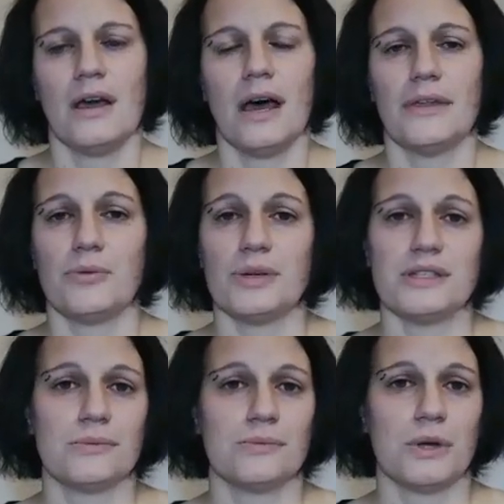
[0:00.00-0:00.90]
And the
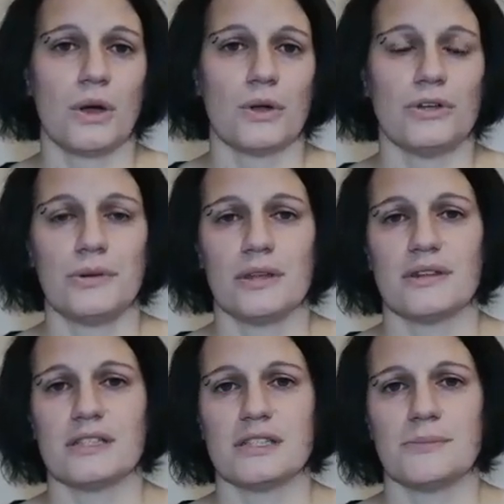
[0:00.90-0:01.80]
reason we are doing
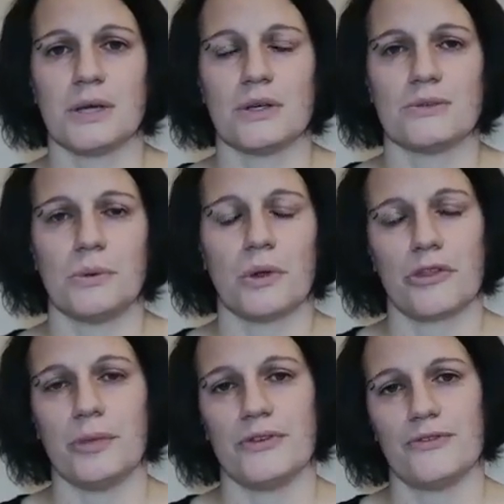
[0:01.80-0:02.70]
this is because we want
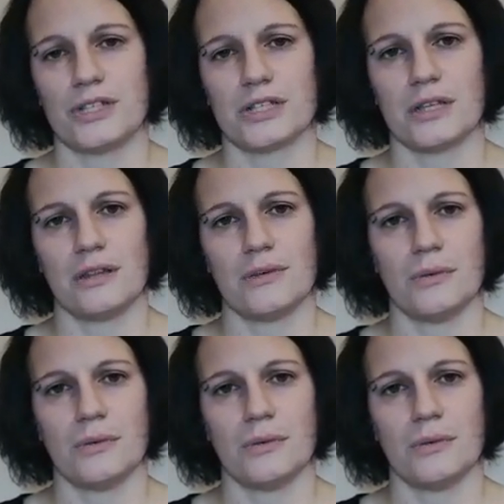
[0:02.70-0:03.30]
to be efficient.